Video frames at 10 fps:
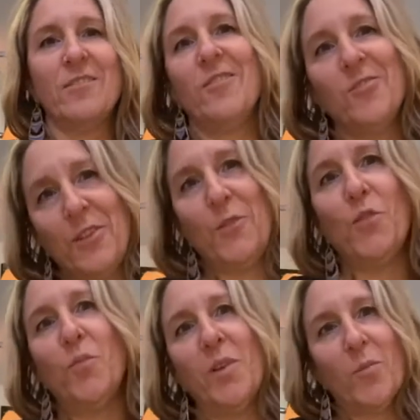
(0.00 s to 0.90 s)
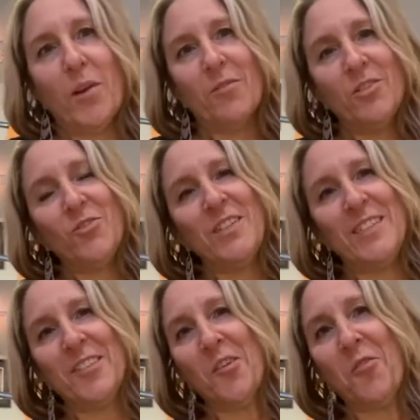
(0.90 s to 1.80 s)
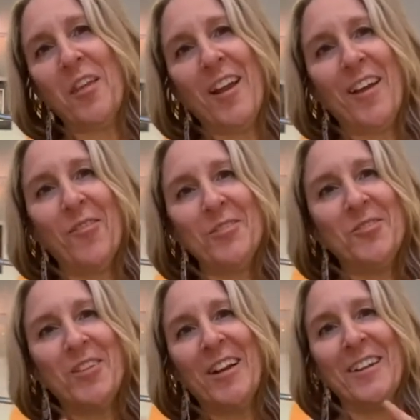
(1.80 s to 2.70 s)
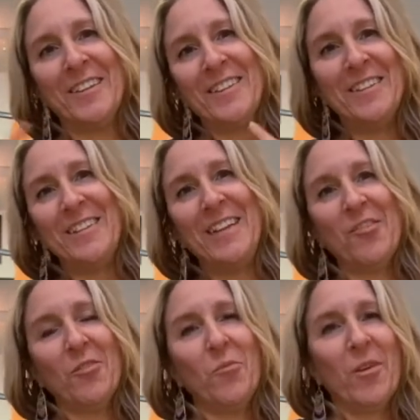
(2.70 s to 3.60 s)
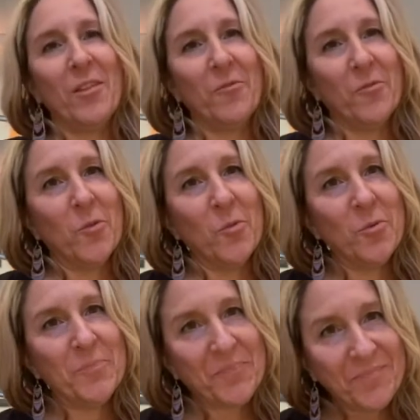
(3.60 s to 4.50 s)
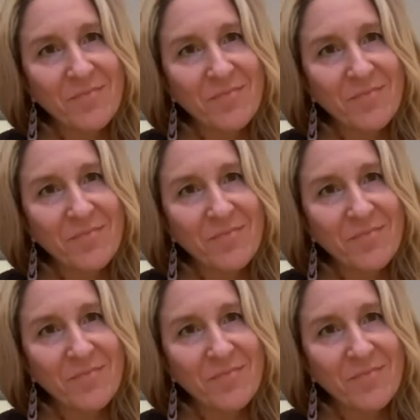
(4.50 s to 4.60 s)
So those of you who've been on my retreats know that I always try to gear them around the full moon.